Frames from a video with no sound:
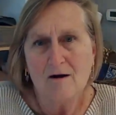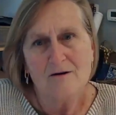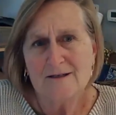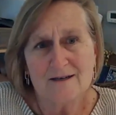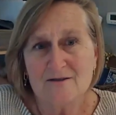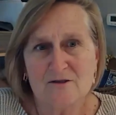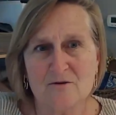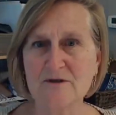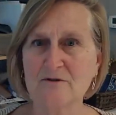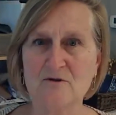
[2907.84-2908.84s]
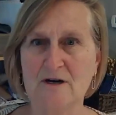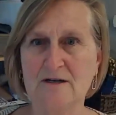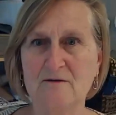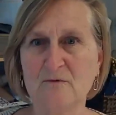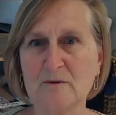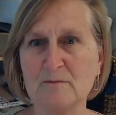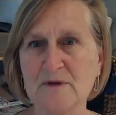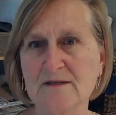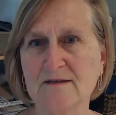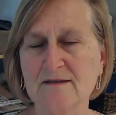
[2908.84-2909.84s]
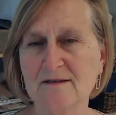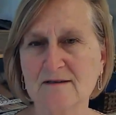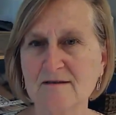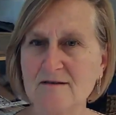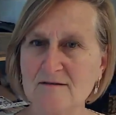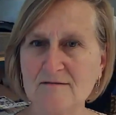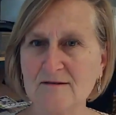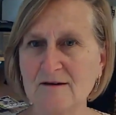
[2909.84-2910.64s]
Architects don't get trained in what a business is.